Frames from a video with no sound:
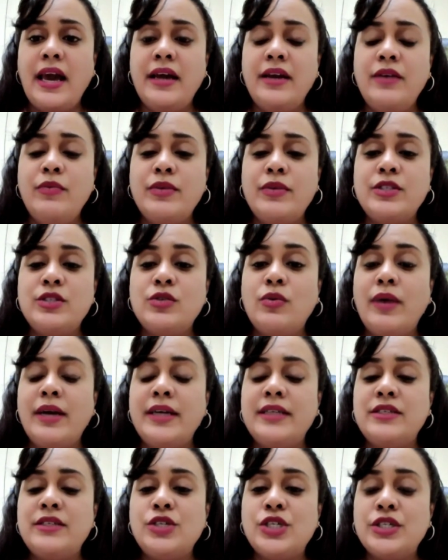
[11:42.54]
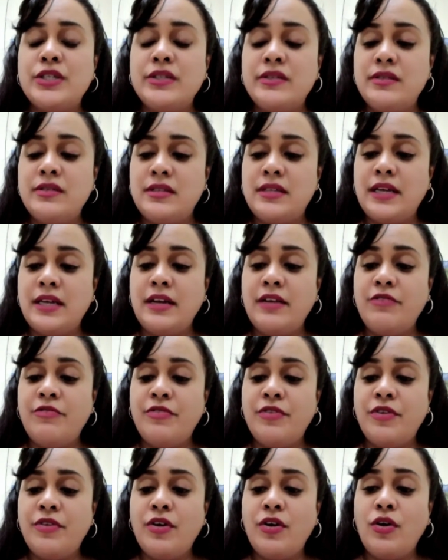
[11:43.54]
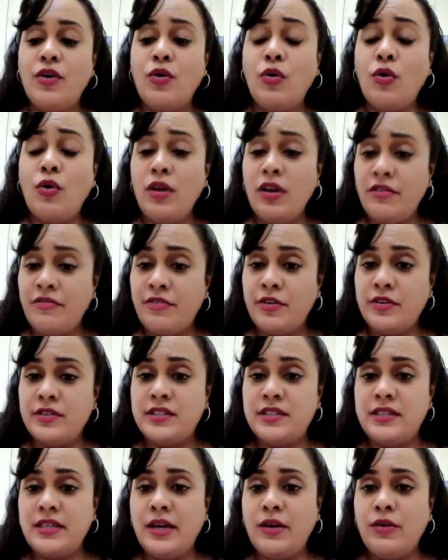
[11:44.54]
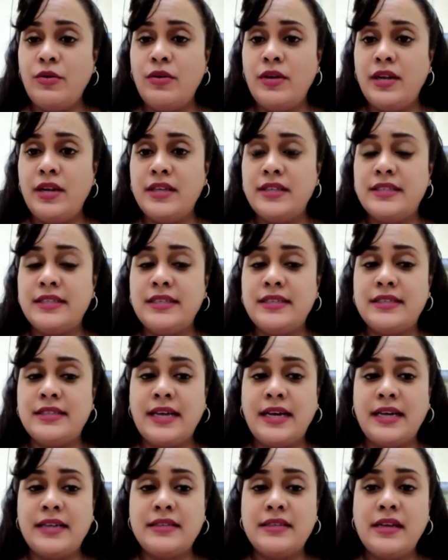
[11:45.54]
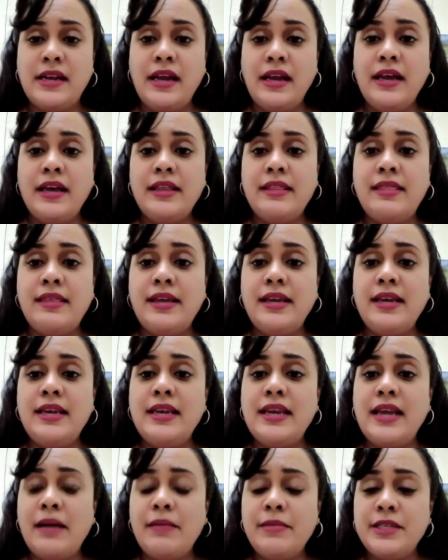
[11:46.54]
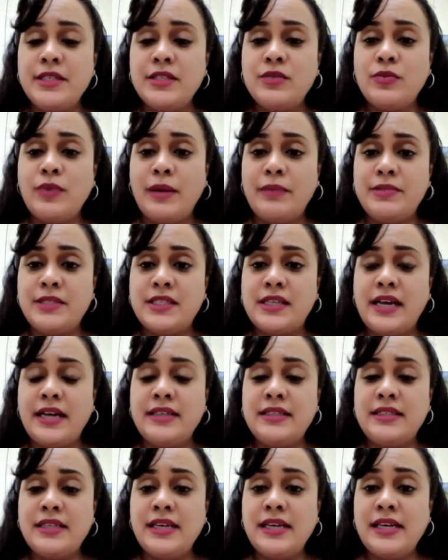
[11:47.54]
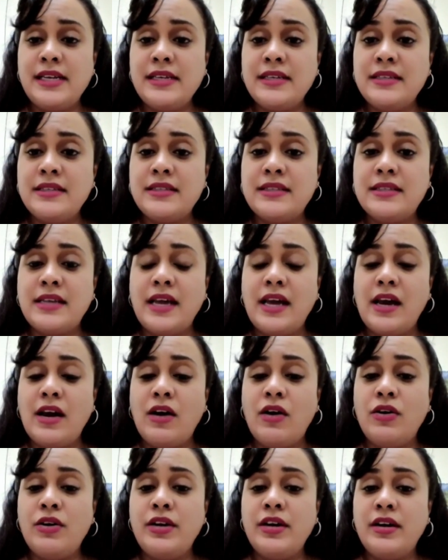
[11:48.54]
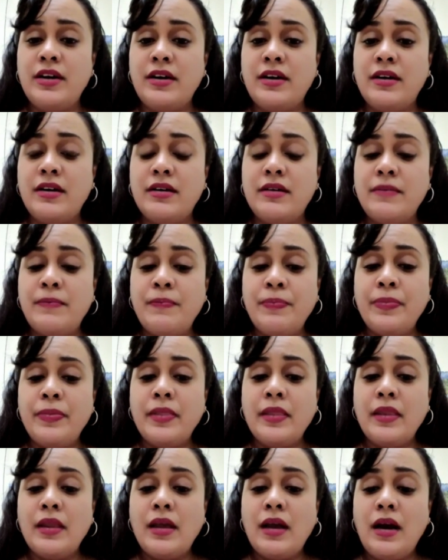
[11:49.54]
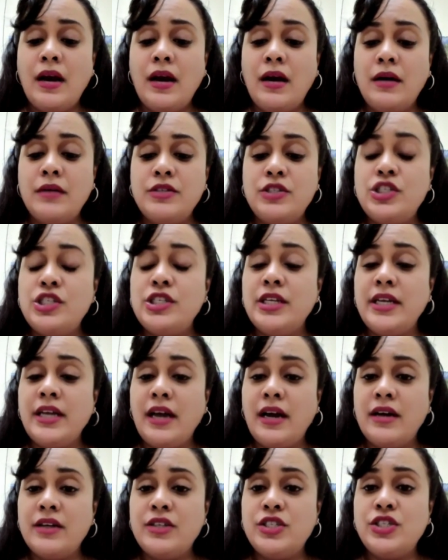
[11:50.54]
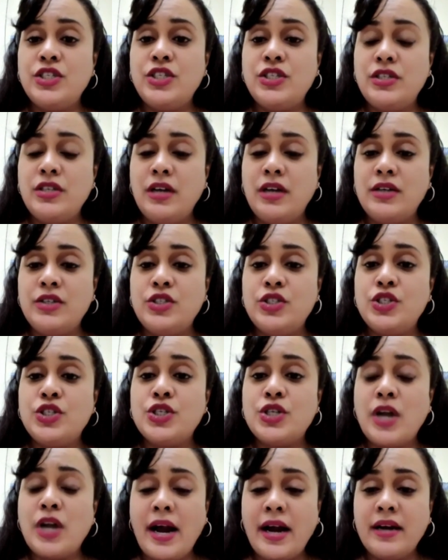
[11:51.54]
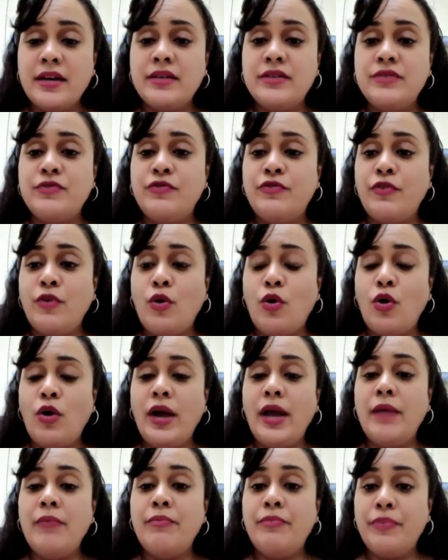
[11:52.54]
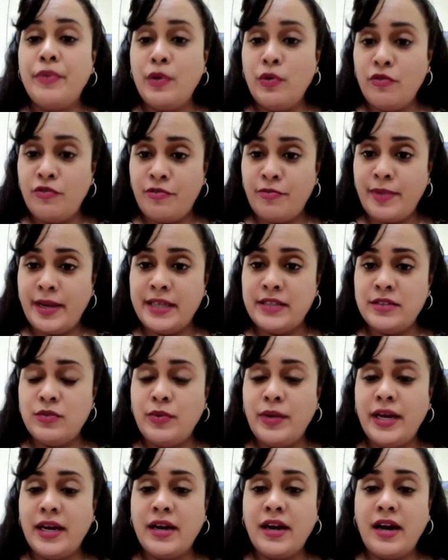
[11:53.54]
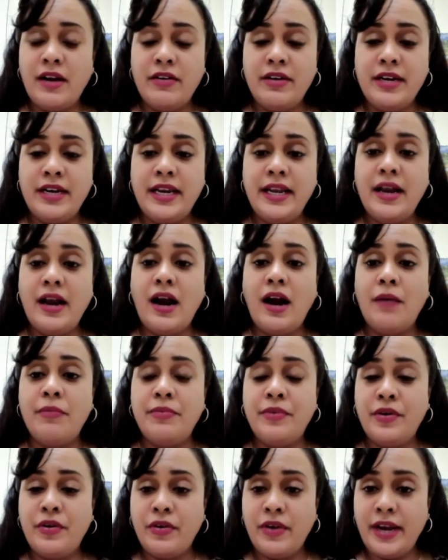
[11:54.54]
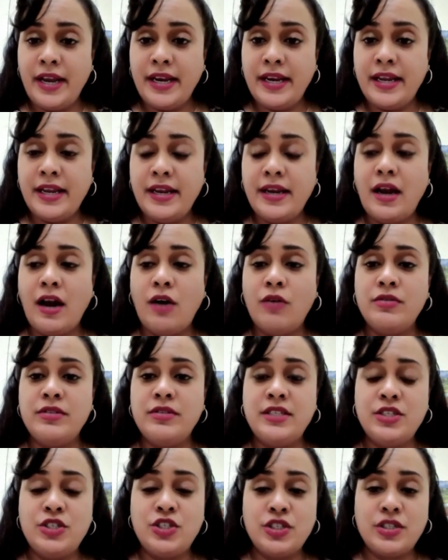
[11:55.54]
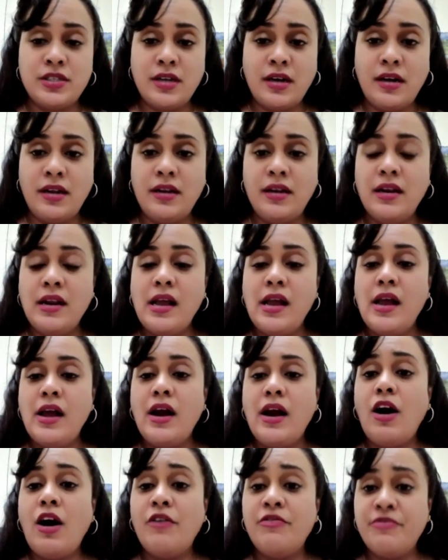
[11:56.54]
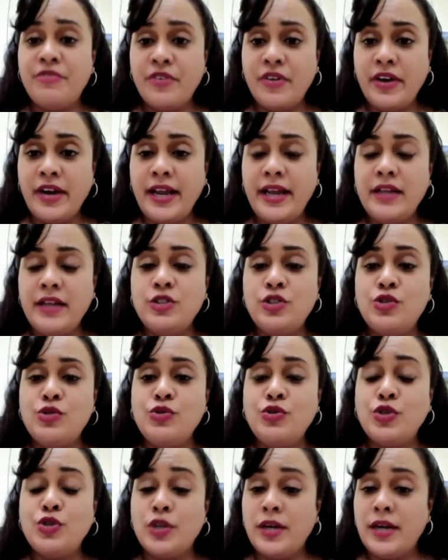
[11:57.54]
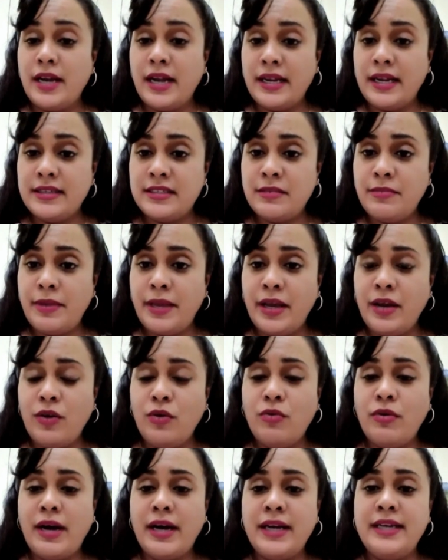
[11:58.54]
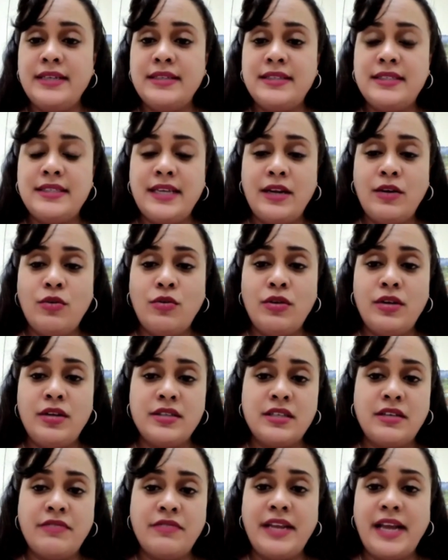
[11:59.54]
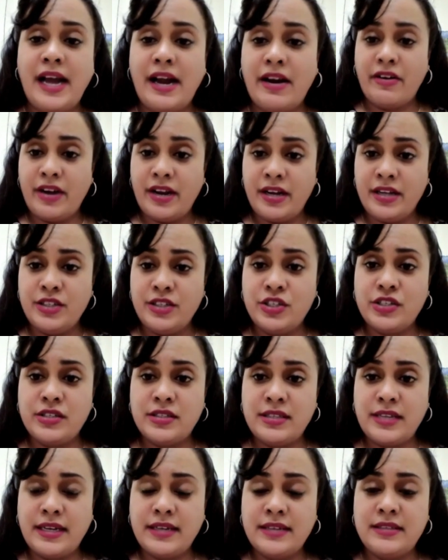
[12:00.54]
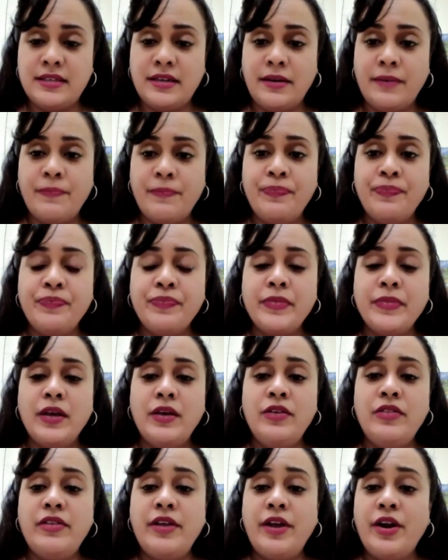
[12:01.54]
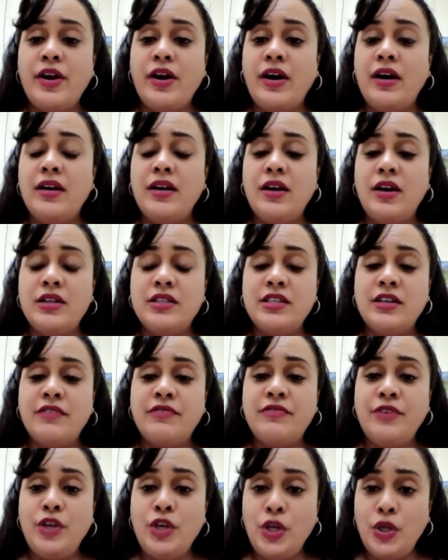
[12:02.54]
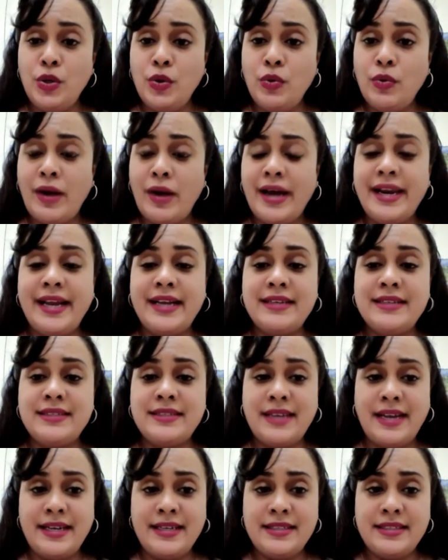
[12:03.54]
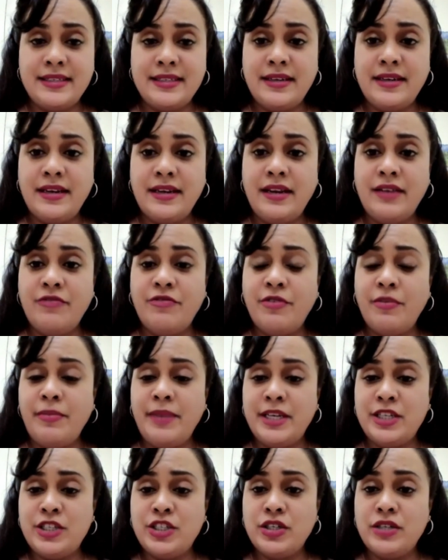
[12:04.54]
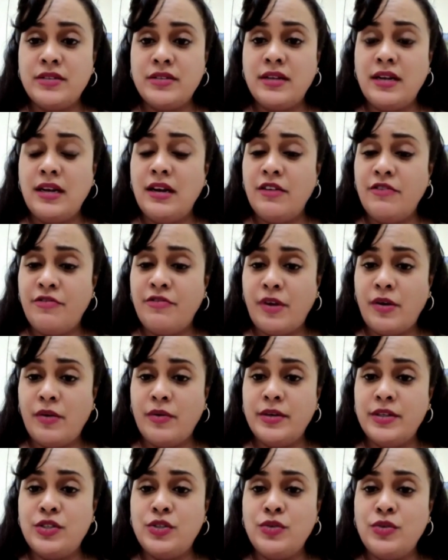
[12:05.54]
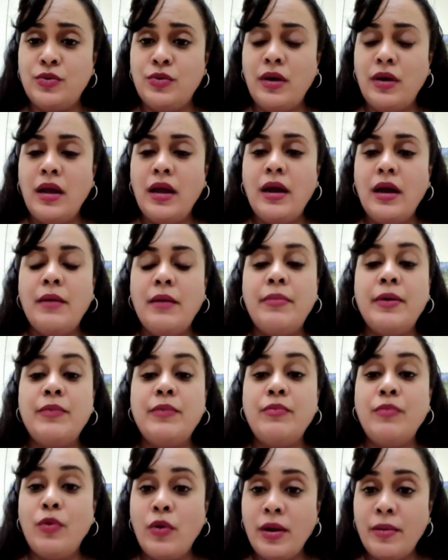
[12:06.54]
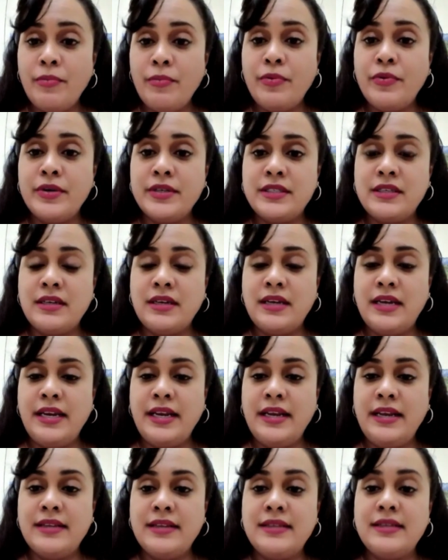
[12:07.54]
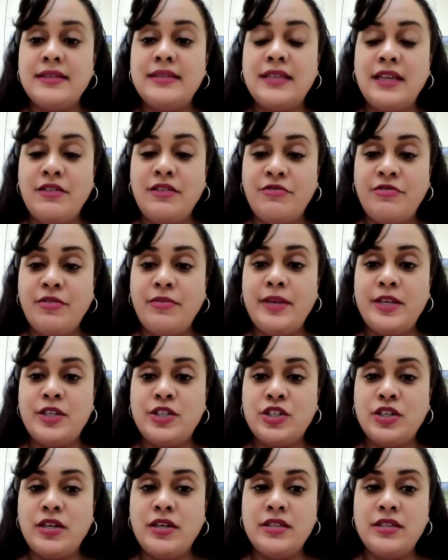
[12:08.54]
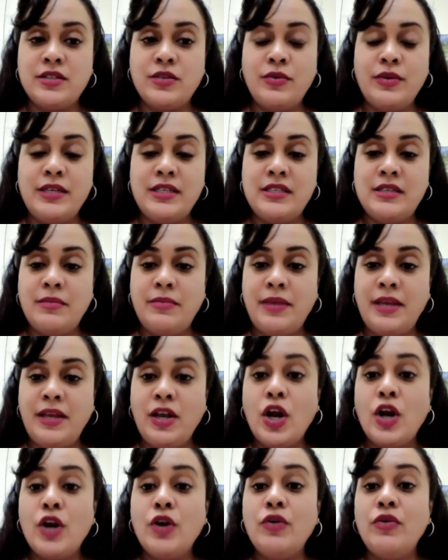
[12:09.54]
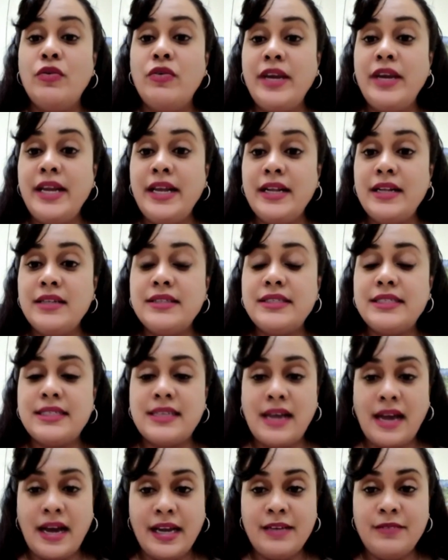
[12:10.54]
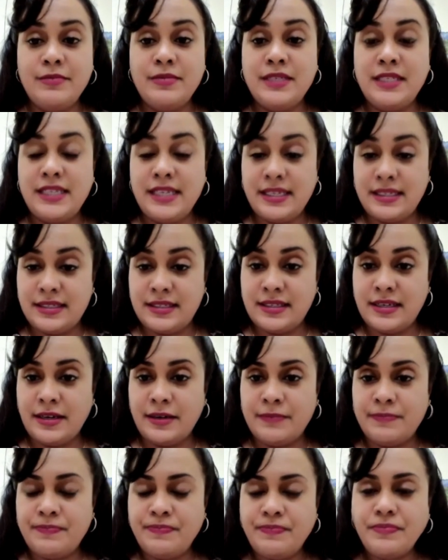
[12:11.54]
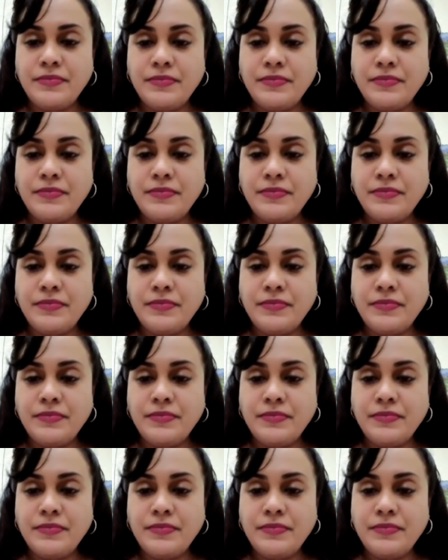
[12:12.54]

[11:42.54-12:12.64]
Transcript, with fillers: And what's quite interesting for all of our stakeholders is that the NAMIS website is on a, a, a a track for improvement. We are currently upgrading our digital offering to Trinidad and Tobago and the stakeholders of agriculture sector. There are a lot of new and exciting information to look forward to, but more importantly, this information is going to be real-time data.